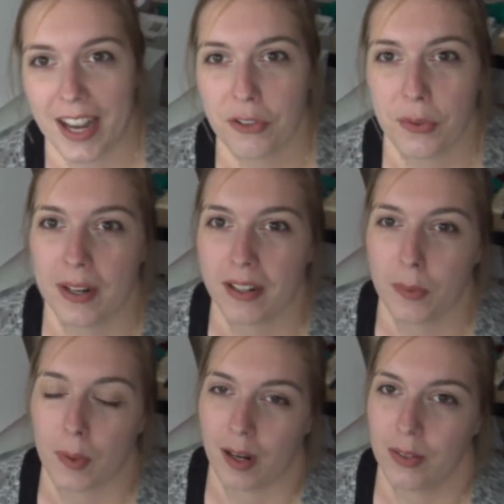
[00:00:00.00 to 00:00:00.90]

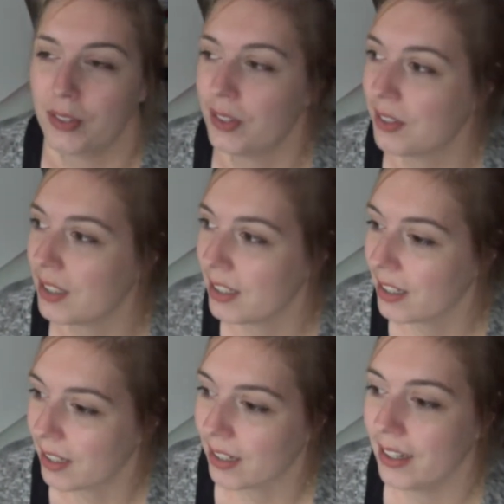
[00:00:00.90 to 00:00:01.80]
everywhere around you see
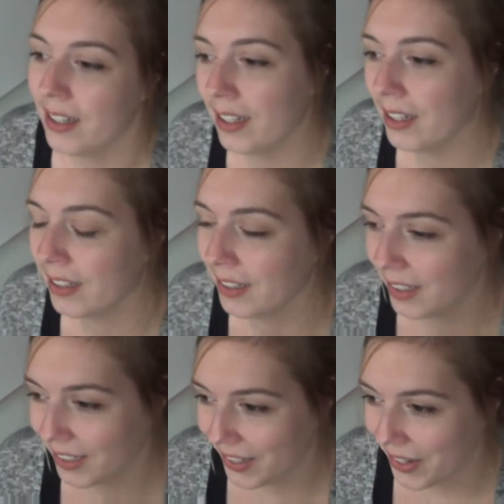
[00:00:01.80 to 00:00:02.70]
the
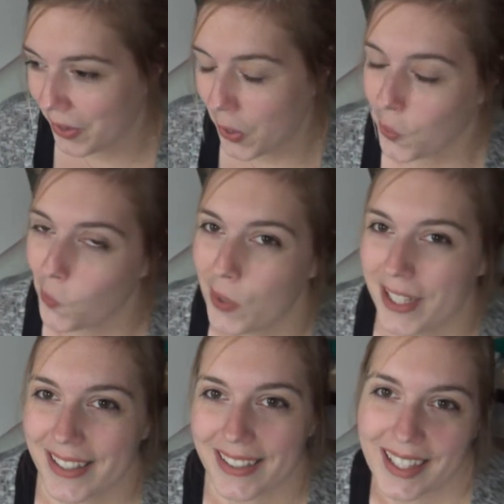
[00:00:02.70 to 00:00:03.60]

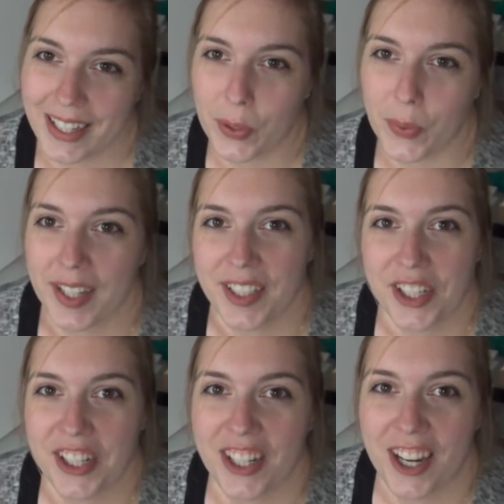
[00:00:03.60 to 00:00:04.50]
winter
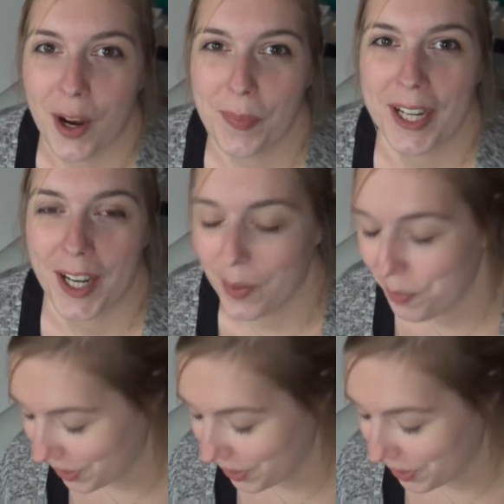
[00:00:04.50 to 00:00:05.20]
decoration coming up,